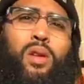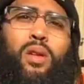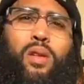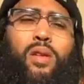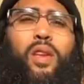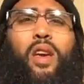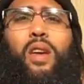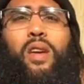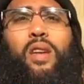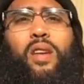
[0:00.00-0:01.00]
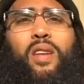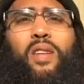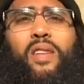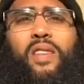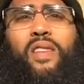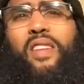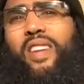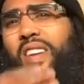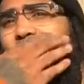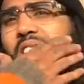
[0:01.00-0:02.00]
Steve? Yeah. I like that.
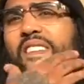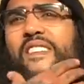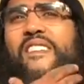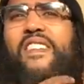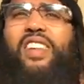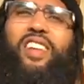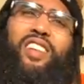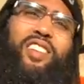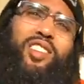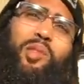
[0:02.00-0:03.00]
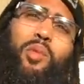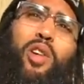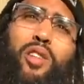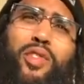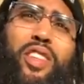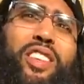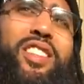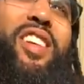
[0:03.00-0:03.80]
I need some beard oil. You're shining in this